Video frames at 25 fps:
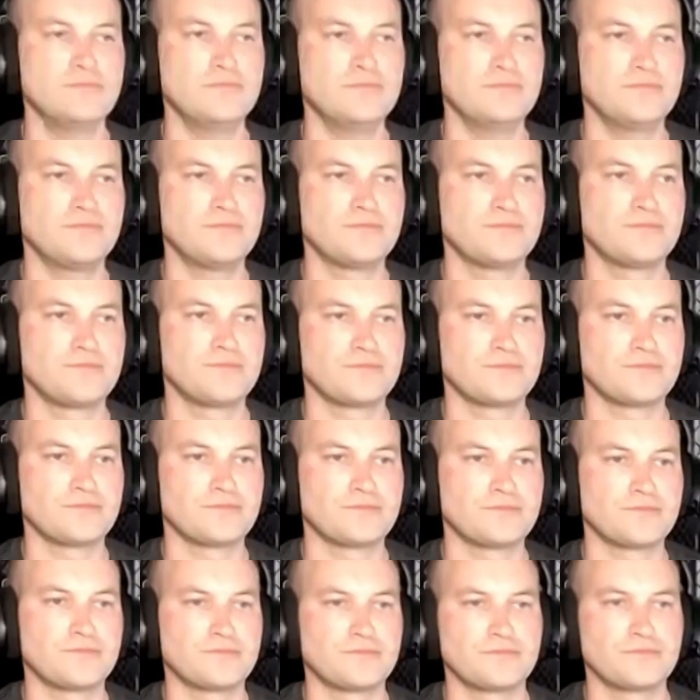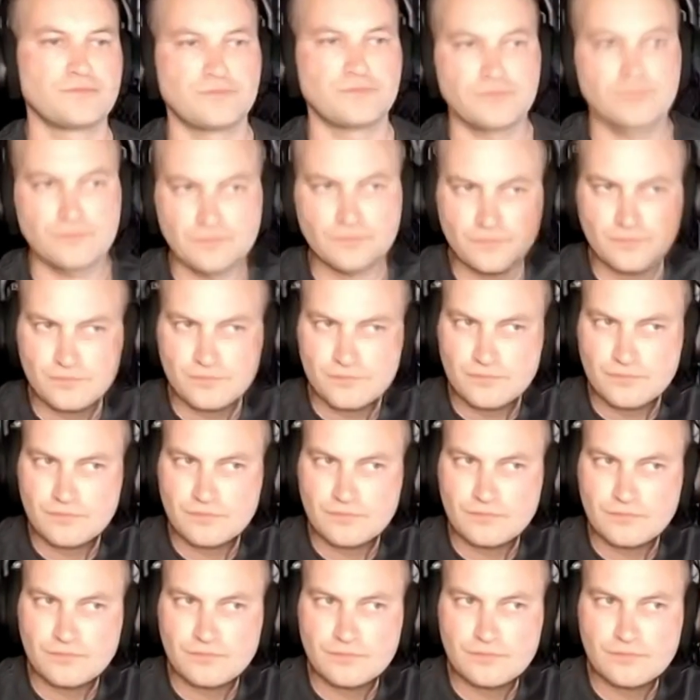But, well, now I just
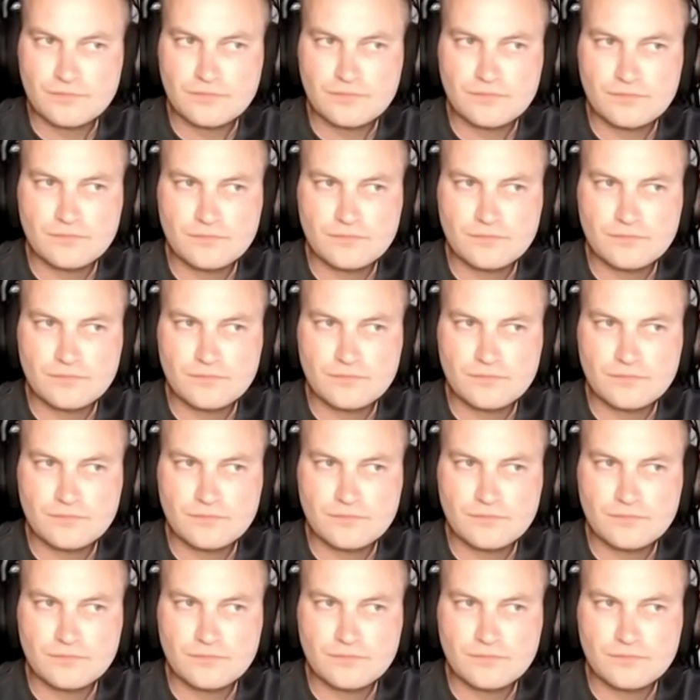added